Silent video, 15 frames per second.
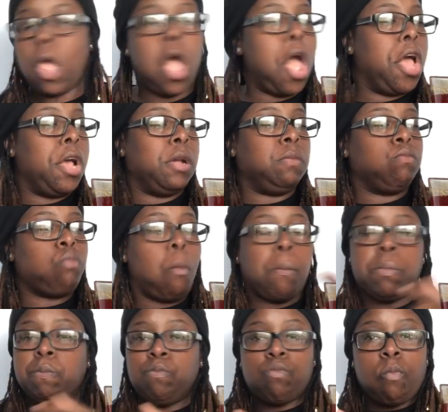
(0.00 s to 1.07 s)
And
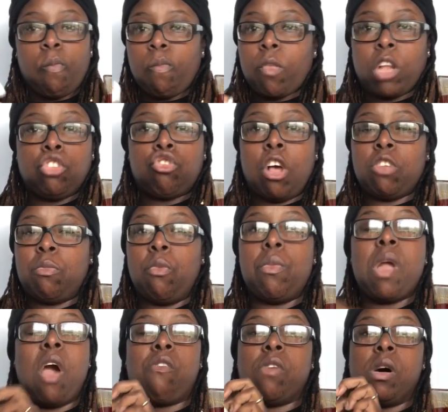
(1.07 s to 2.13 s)
trust me,
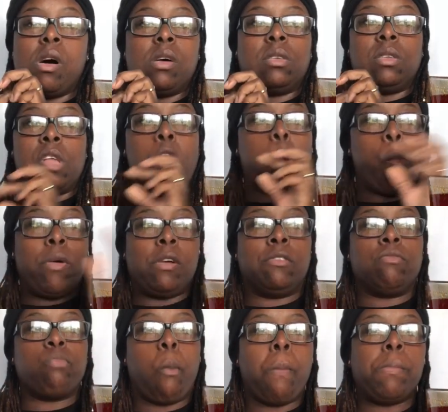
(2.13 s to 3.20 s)
we have all dealt with